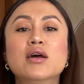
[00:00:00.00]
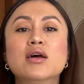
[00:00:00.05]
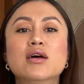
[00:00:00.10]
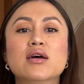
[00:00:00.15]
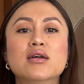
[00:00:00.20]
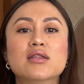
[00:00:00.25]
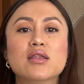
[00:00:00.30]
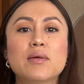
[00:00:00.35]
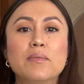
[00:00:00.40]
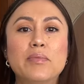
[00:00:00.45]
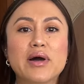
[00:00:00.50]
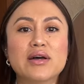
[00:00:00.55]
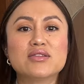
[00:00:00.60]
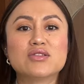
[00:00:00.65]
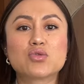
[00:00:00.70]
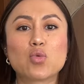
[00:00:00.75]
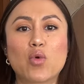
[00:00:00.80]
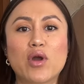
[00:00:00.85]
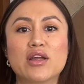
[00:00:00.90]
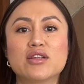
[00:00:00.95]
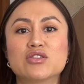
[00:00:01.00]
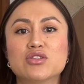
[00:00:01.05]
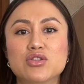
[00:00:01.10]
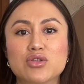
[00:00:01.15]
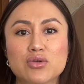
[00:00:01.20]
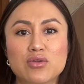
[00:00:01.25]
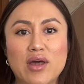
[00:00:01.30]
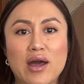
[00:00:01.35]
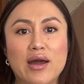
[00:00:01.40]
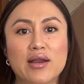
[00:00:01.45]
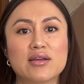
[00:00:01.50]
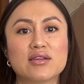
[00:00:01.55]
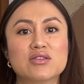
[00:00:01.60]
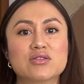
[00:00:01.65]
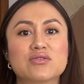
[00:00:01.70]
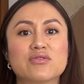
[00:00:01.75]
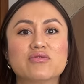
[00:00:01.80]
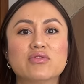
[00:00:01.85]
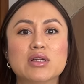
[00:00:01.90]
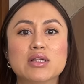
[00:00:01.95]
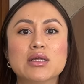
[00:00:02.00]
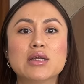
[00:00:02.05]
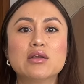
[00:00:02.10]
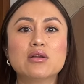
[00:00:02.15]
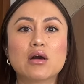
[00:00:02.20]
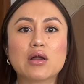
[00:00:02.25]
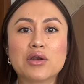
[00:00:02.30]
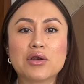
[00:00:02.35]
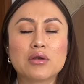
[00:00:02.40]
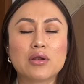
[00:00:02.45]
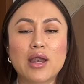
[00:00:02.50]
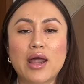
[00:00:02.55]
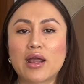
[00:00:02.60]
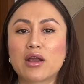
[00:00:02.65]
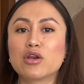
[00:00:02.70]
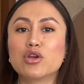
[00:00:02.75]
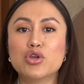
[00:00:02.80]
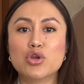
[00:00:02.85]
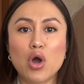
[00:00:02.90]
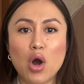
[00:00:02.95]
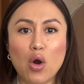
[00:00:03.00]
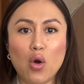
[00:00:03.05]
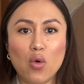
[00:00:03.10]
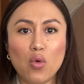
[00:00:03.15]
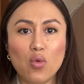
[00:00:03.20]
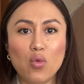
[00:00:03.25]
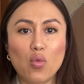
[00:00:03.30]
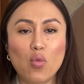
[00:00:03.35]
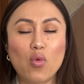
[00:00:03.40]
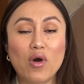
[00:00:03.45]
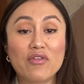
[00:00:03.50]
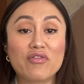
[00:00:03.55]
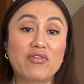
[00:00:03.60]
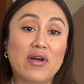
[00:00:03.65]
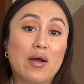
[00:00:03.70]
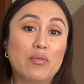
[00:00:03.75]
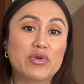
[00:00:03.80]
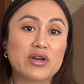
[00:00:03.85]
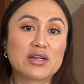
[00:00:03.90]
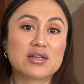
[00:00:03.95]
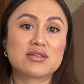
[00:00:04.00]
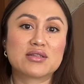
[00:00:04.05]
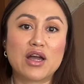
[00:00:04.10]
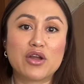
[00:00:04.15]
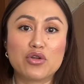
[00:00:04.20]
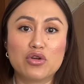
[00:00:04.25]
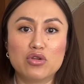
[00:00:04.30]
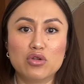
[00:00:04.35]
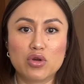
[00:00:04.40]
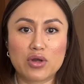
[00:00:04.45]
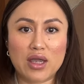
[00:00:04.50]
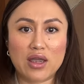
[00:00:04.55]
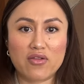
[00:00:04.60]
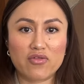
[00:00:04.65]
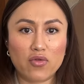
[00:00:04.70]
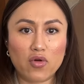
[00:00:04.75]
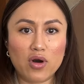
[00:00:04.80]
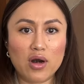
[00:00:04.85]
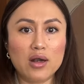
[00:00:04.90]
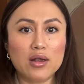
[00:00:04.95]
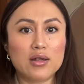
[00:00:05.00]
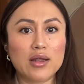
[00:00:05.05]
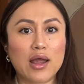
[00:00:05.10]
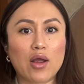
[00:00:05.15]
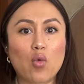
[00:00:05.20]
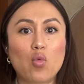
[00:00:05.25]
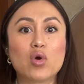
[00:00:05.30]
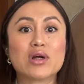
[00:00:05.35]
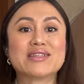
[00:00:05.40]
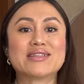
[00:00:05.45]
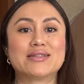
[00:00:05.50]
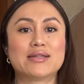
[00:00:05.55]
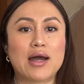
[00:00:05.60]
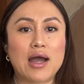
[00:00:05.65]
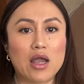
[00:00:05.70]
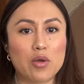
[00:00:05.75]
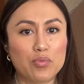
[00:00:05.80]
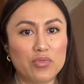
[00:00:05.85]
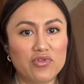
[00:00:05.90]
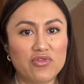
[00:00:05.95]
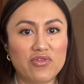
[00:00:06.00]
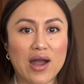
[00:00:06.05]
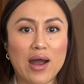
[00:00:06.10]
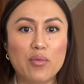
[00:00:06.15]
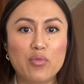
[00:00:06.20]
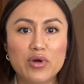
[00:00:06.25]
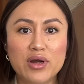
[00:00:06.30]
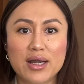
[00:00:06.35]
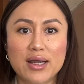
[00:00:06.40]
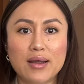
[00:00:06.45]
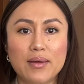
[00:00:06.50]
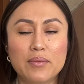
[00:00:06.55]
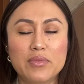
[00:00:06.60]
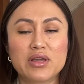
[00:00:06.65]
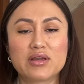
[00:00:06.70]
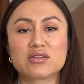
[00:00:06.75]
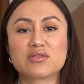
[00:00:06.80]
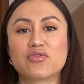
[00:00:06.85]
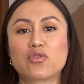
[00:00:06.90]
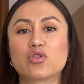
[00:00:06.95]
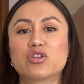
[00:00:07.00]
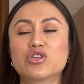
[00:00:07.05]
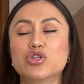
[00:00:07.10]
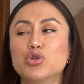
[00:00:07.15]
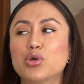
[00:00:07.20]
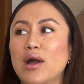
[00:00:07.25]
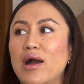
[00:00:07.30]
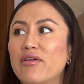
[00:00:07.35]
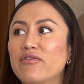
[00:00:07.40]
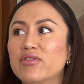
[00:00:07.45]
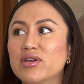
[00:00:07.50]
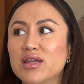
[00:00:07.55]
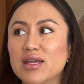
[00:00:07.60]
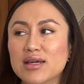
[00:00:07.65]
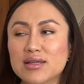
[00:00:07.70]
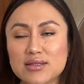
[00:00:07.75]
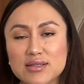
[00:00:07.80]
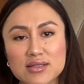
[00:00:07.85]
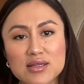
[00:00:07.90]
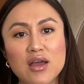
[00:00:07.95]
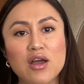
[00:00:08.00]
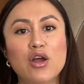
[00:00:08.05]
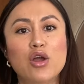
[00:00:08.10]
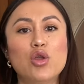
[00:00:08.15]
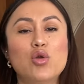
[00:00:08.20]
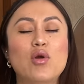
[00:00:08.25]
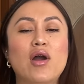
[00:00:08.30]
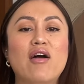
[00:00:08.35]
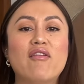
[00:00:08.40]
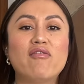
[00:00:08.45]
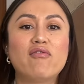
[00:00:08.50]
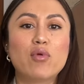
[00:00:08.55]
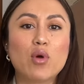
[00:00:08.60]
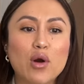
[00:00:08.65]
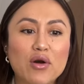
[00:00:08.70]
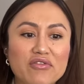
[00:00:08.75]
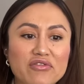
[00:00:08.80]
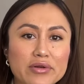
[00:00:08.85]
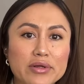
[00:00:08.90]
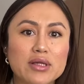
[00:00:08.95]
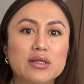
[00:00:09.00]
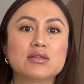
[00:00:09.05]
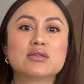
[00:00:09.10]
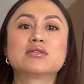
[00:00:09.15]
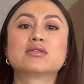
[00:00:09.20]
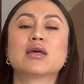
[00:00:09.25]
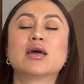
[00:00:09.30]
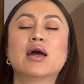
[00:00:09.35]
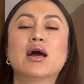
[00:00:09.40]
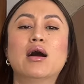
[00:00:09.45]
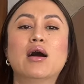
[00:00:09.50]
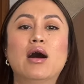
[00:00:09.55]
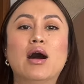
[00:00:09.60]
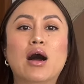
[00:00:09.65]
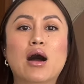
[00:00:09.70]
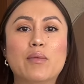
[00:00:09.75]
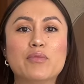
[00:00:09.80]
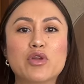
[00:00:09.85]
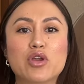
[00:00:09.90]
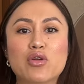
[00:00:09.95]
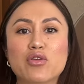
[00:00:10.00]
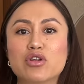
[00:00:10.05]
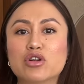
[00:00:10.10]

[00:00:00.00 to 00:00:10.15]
The best way to do that is to really know what fabrics that you're looking for, like what type of fabric, because of course you have knits, you have wovens, there's